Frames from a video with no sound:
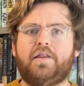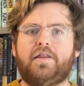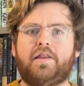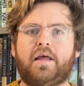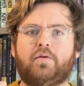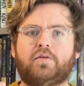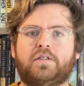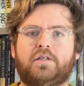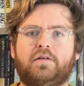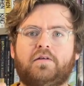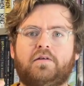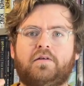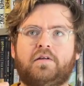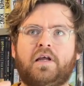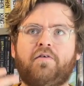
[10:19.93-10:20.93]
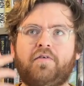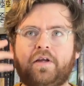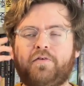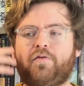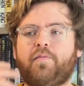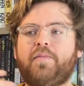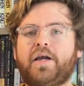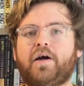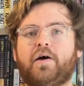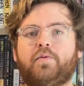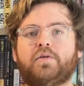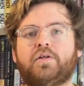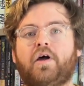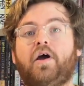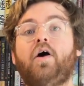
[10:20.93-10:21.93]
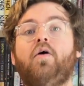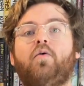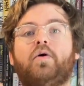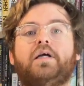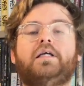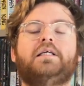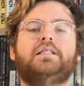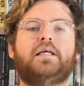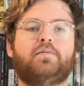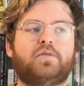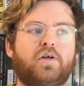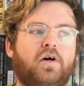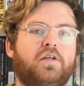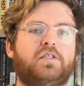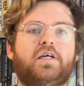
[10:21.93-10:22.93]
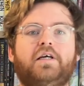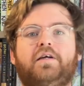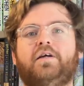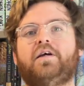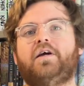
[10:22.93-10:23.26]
there was definitely, for me, I was like, oh, his name's Dante,